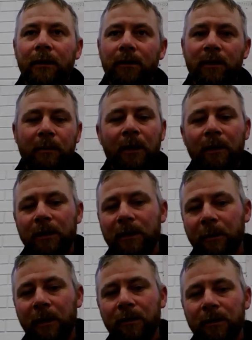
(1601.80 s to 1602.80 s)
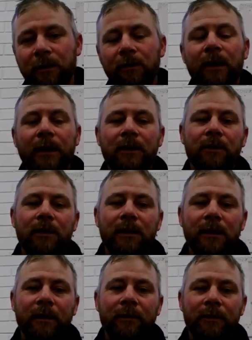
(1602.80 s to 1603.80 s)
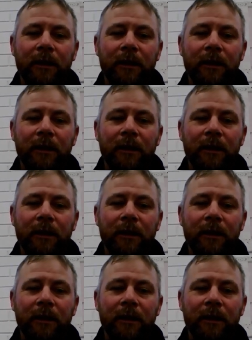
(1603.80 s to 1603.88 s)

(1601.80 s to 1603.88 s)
smell the smells and all that sort of stuff.